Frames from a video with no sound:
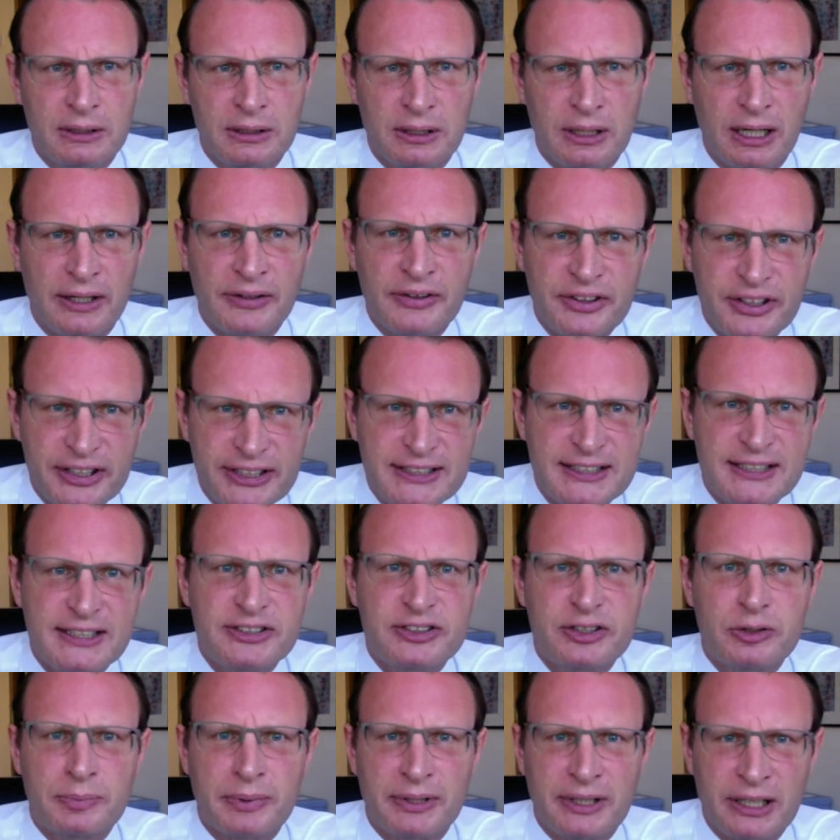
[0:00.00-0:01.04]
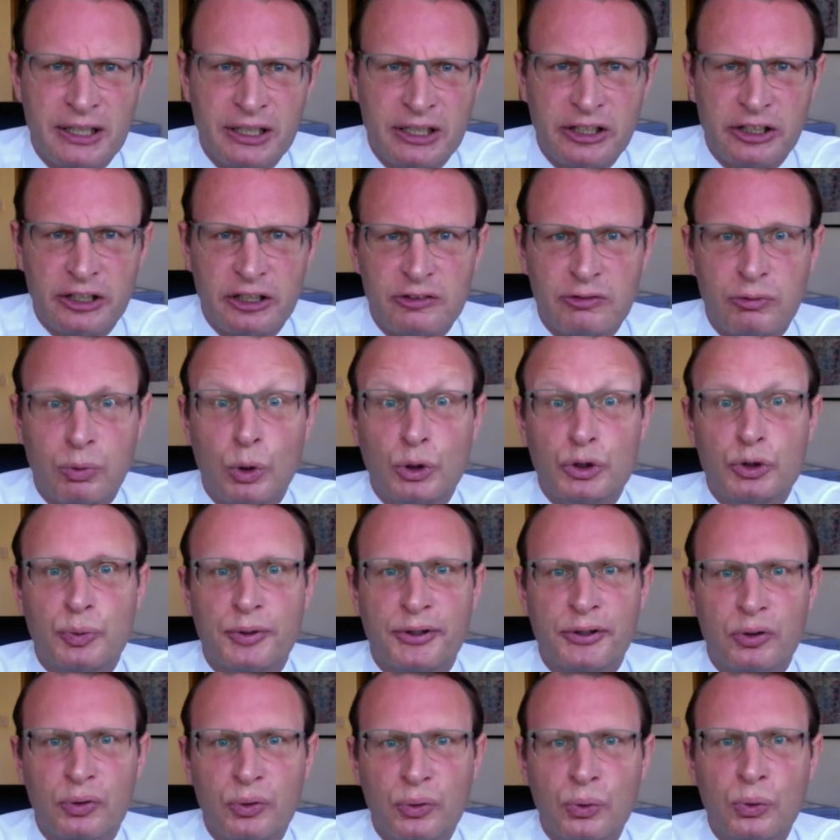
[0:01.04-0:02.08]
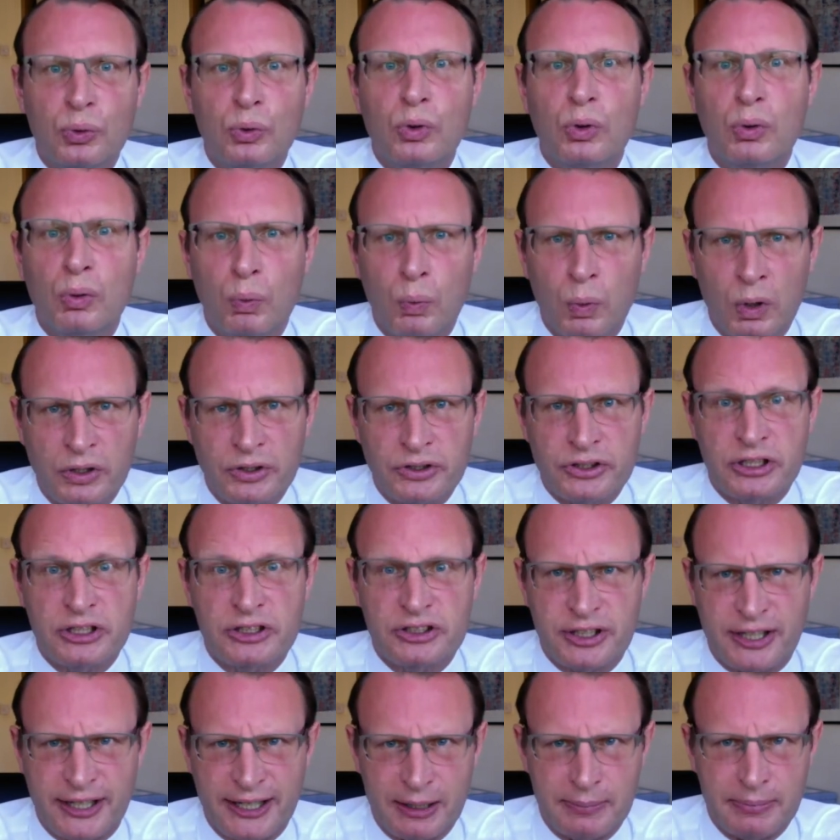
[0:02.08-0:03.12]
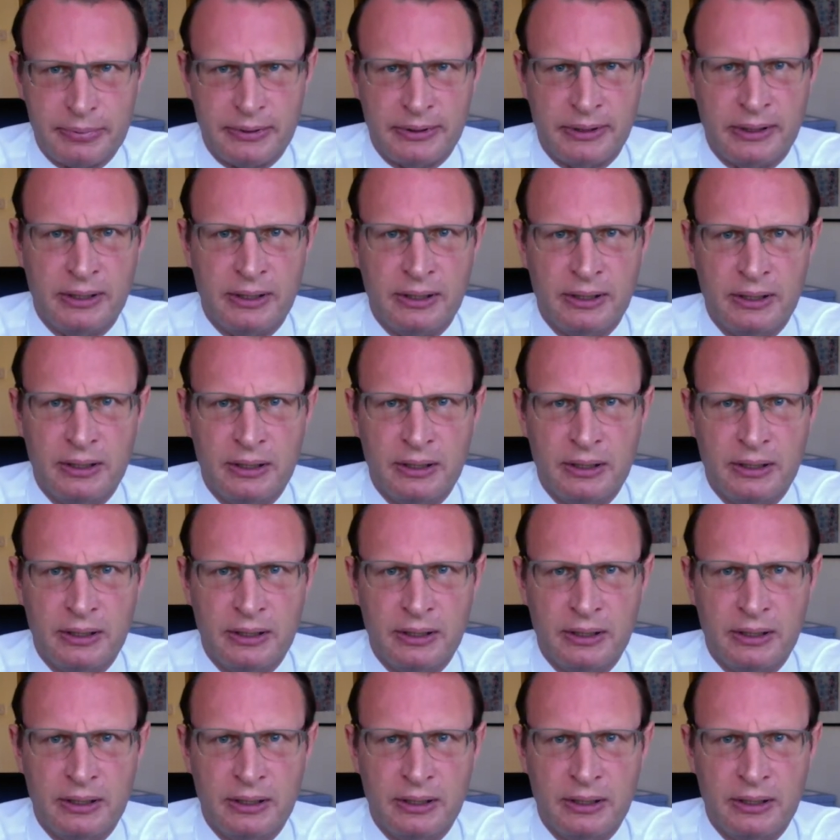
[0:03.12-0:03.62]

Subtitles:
And this is the beginning of what we all want to happen,